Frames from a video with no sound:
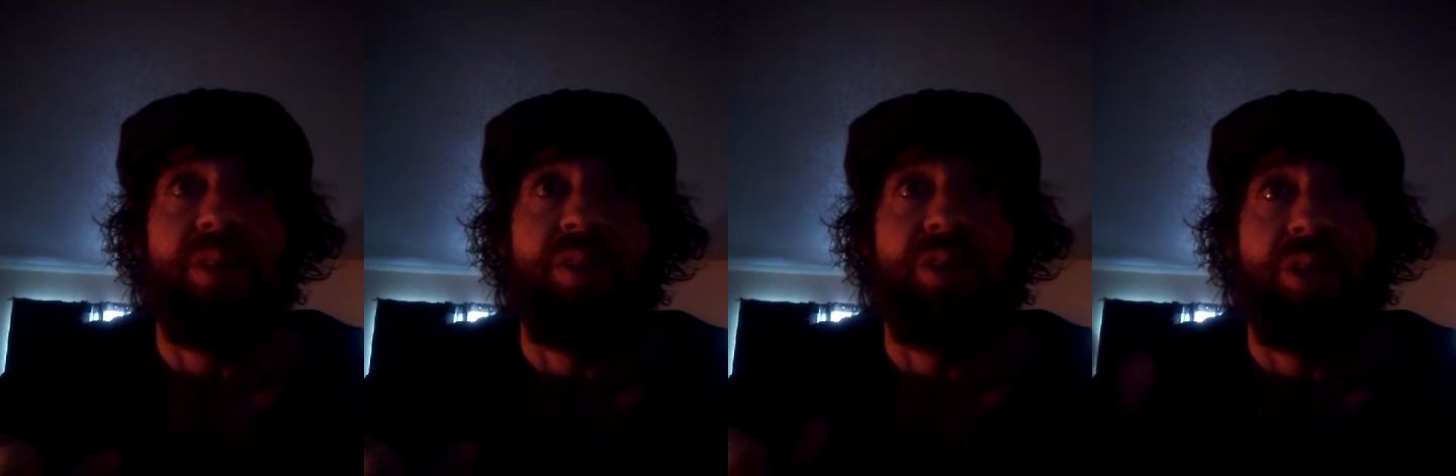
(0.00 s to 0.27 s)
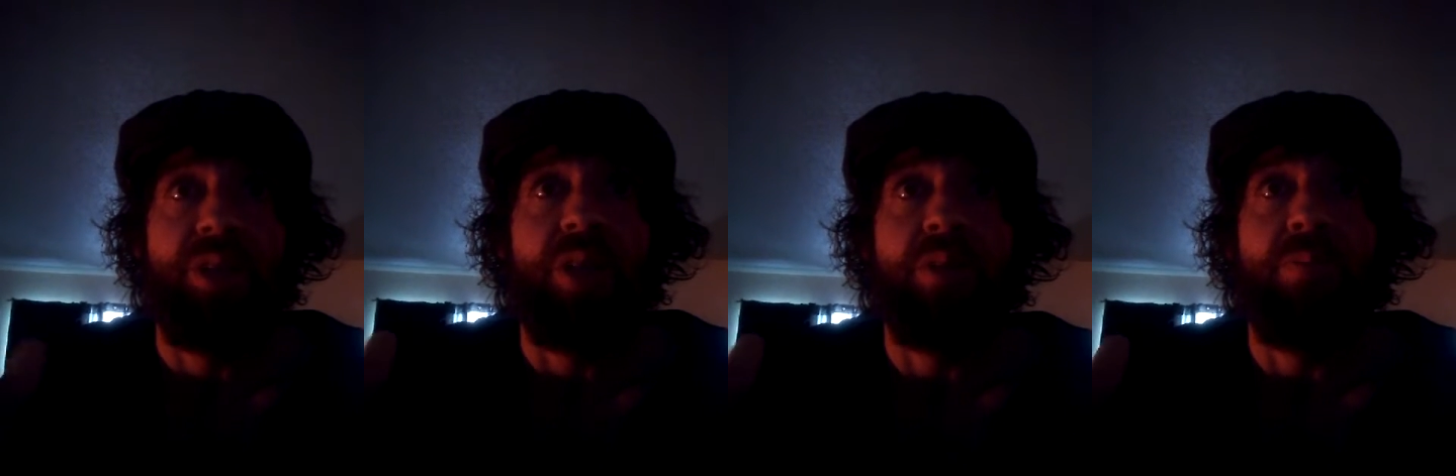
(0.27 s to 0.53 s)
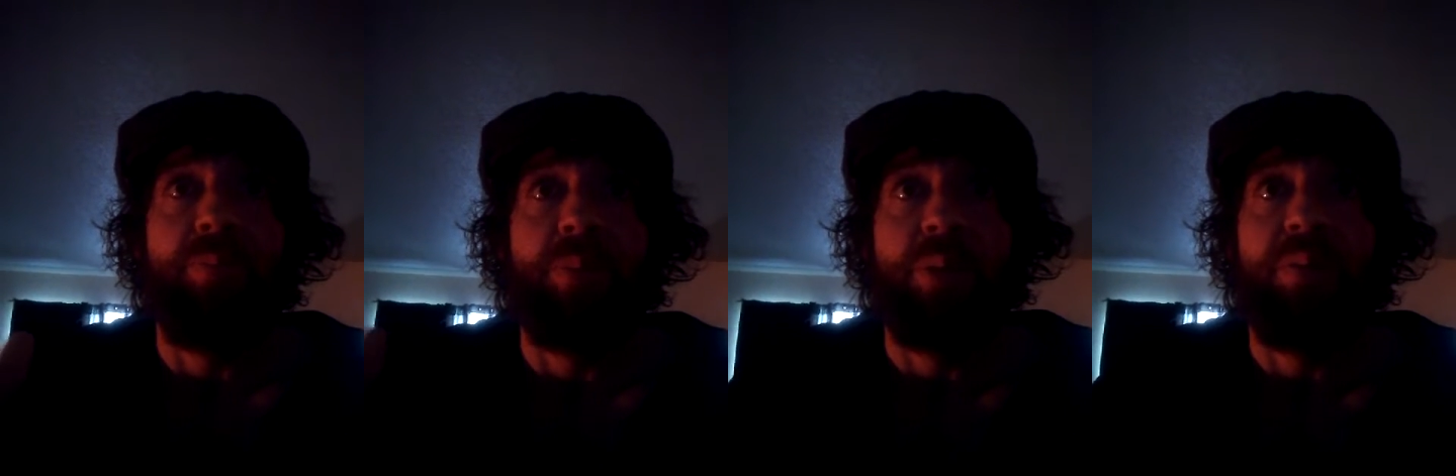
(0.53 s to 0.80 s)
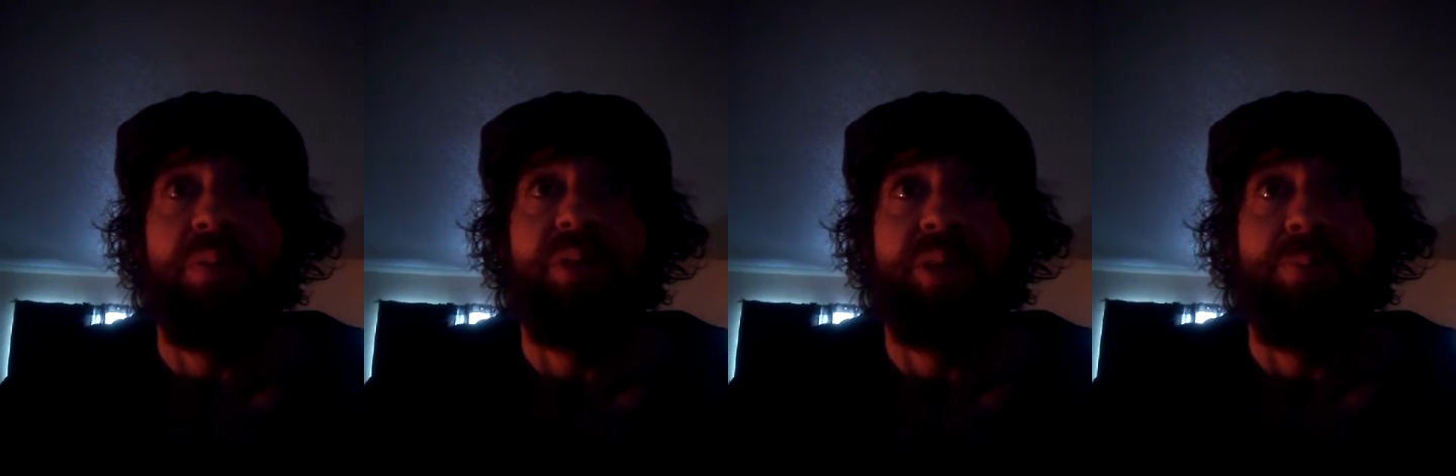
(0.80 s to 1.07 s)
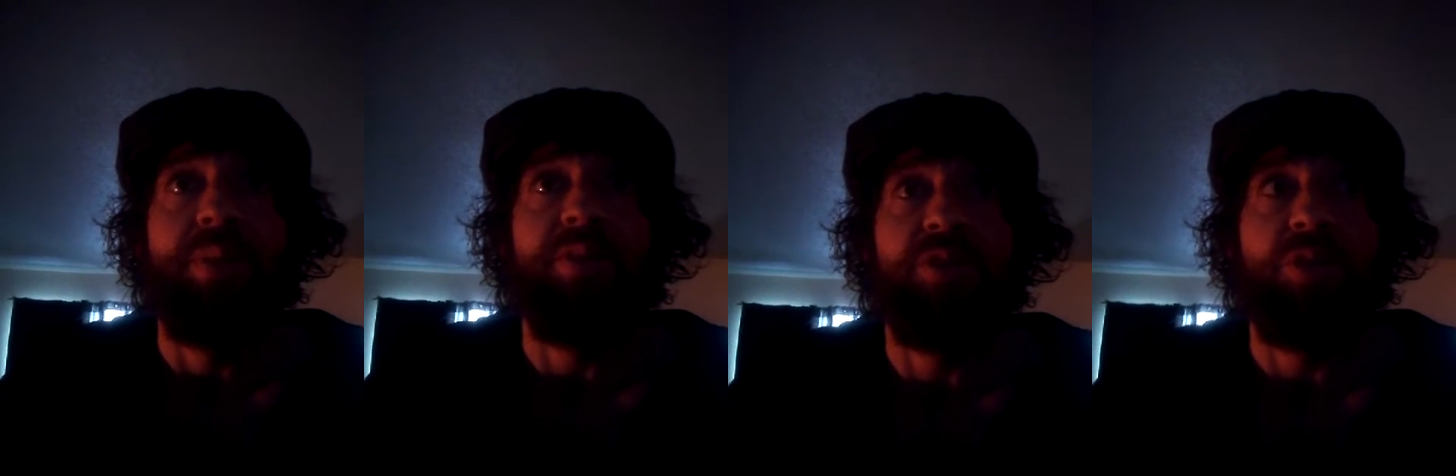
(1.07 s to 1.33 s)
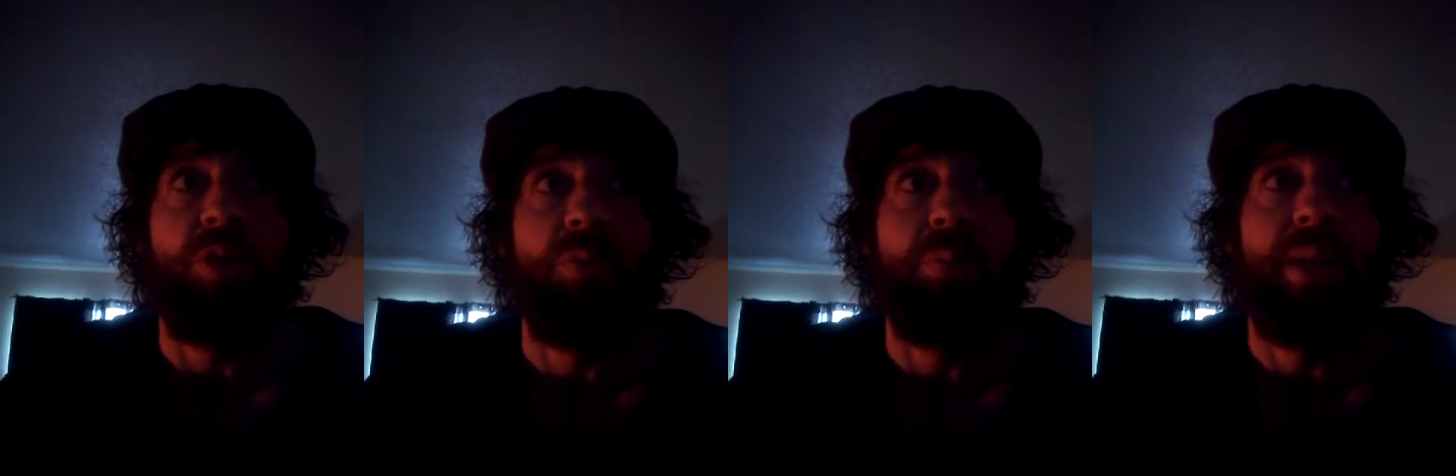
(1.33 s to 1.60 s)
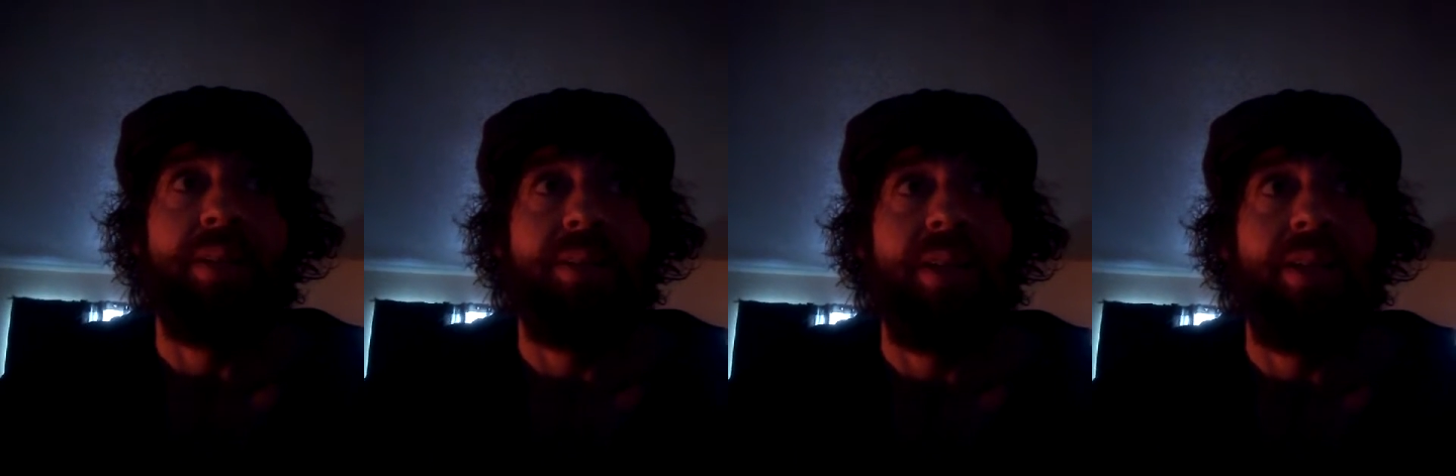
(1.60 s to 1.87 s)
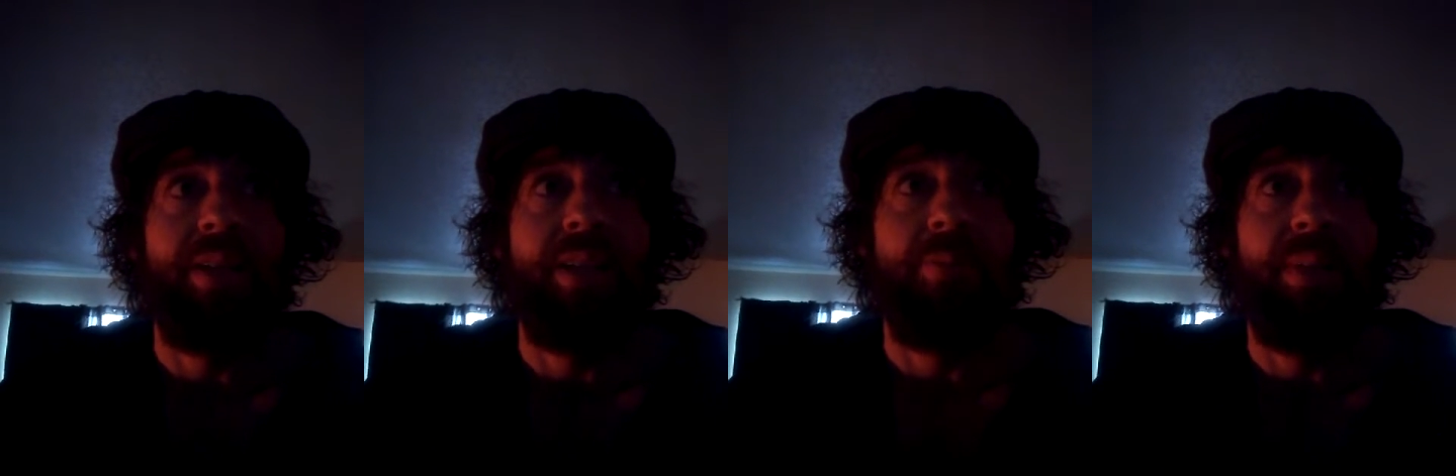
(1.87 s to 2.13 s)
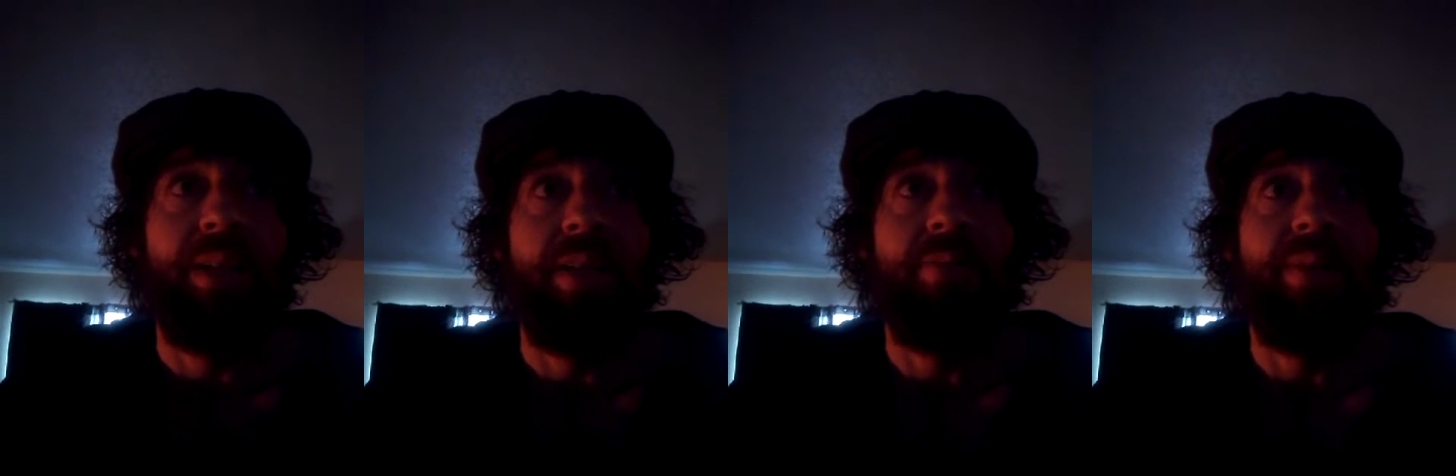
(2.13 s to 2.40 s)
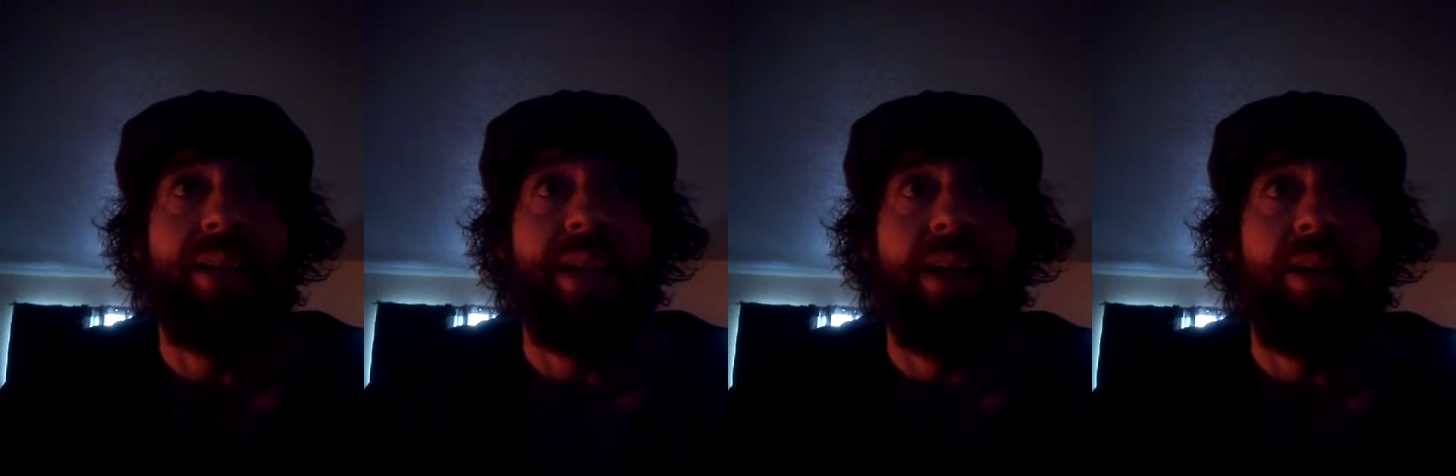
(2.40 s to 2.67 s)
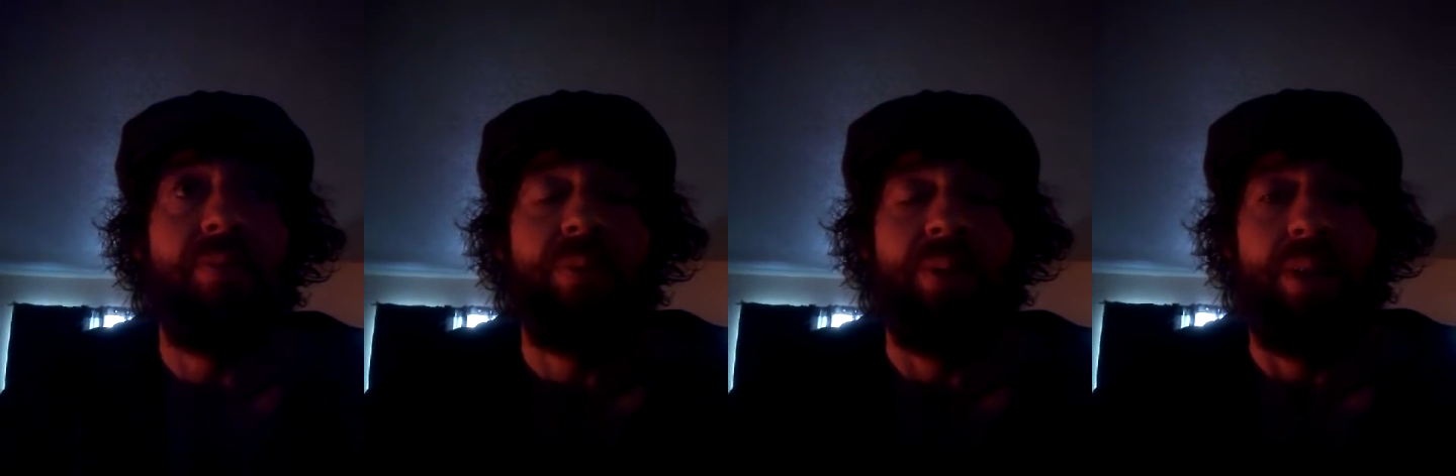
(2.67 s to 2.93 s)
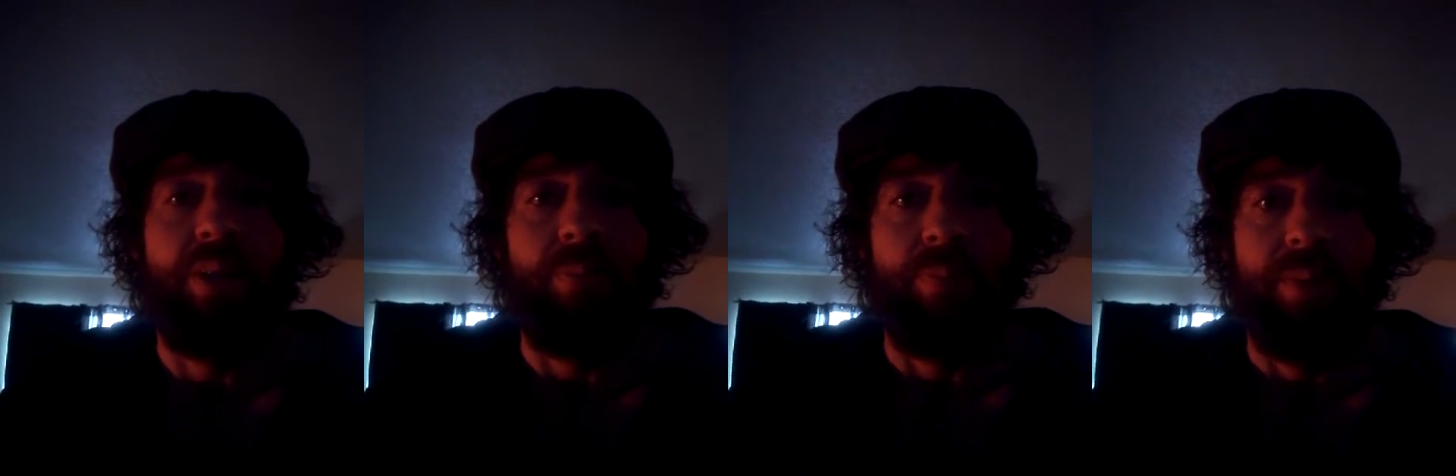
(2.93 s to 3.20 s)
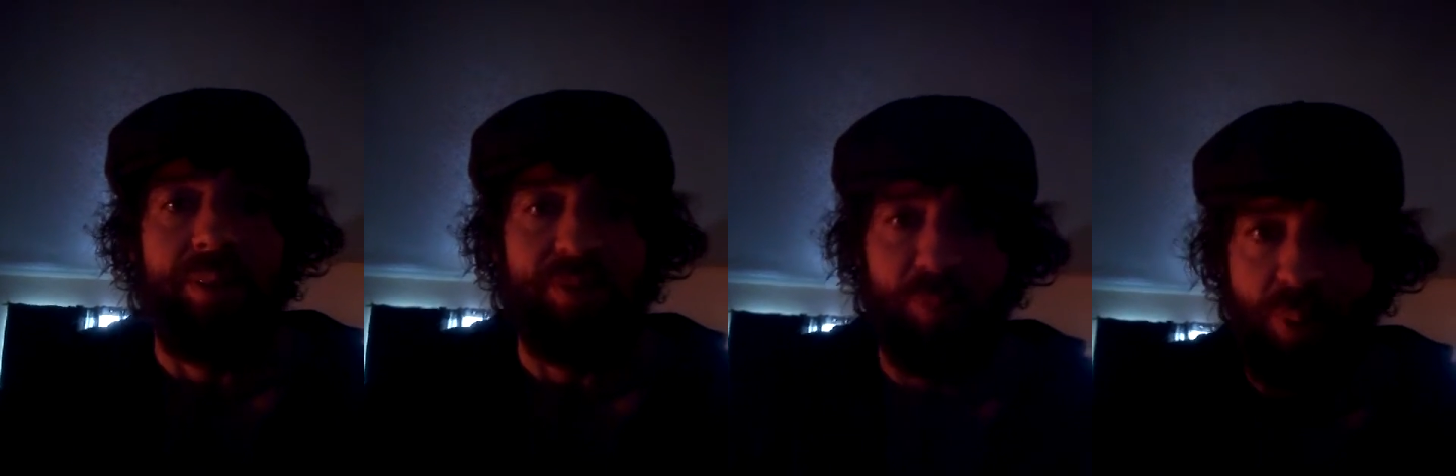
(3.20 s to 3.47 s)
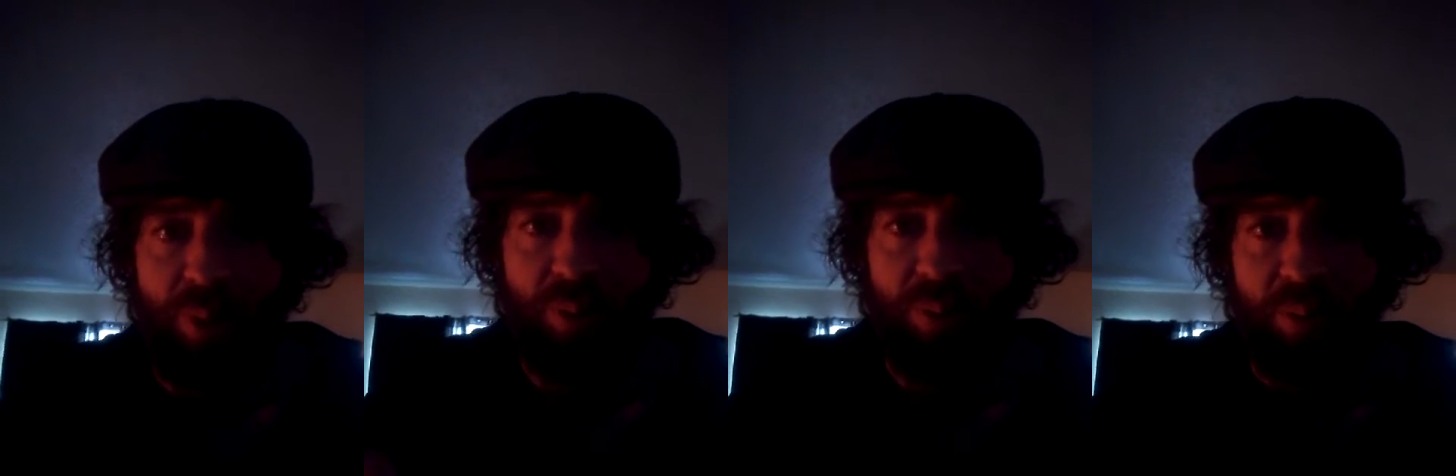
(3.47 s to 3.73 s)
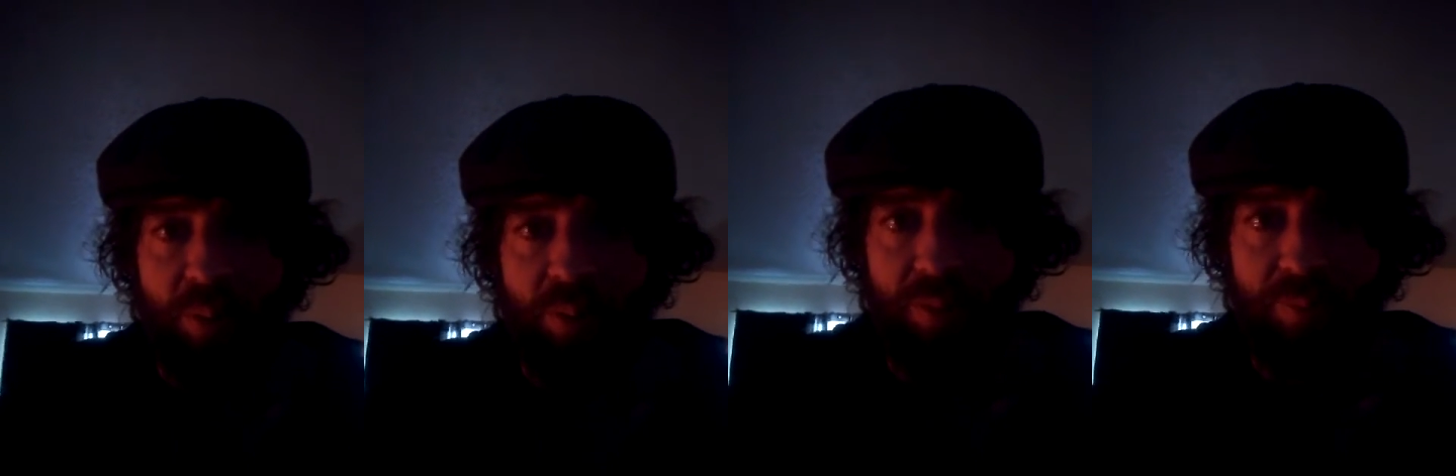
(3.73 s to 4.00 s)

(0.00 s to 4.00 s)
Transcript: Chuck murdered Jimmy's soul by telling him he never cared for him. His brother told